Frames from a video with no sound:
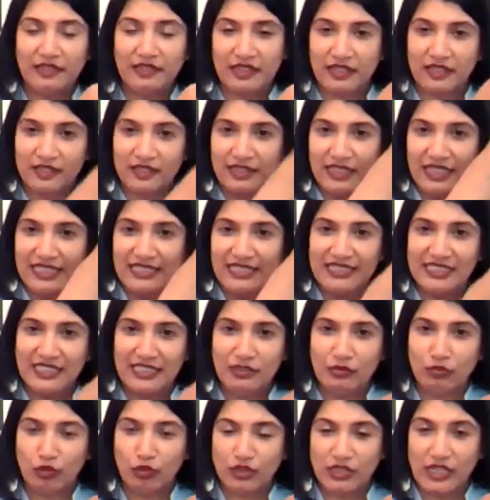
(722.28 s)

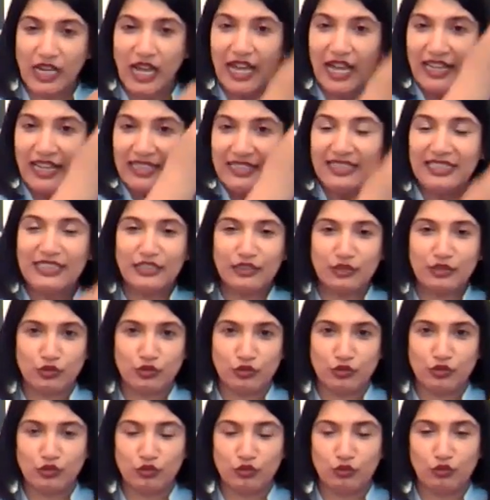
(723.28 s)
recognizing what I needed
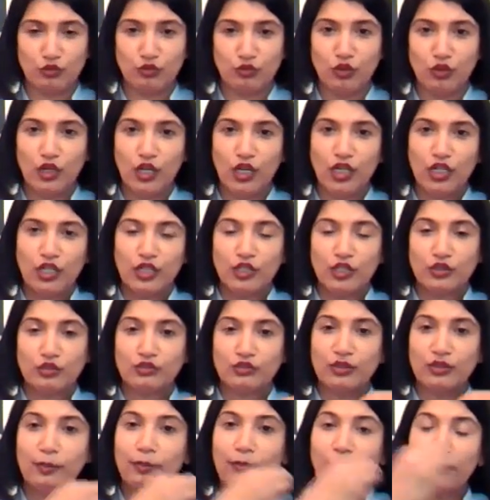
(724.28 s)
to do
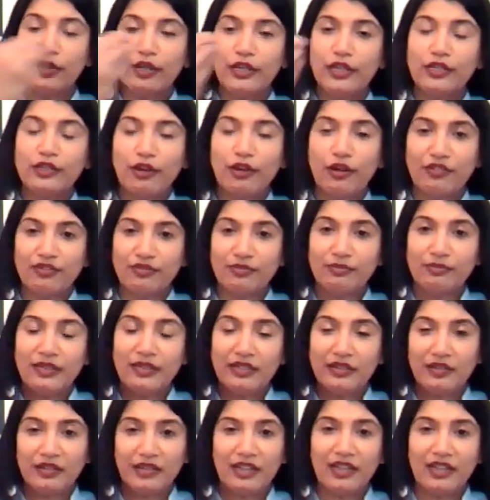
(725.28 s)
to the point of
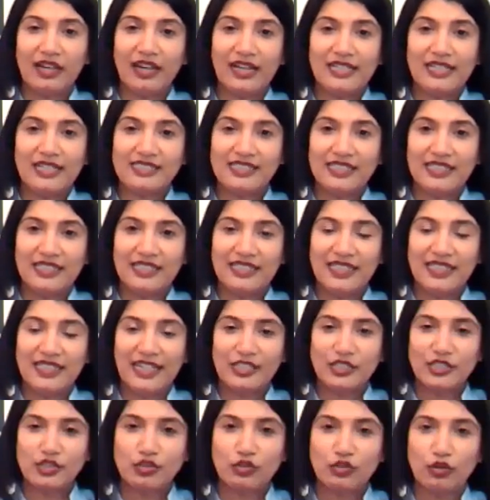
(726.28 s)
me realizing
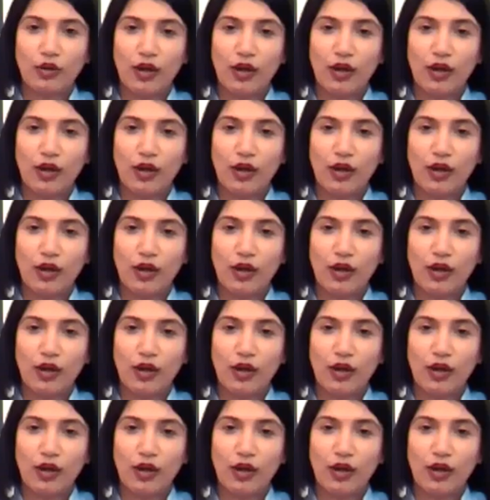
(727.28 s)
that,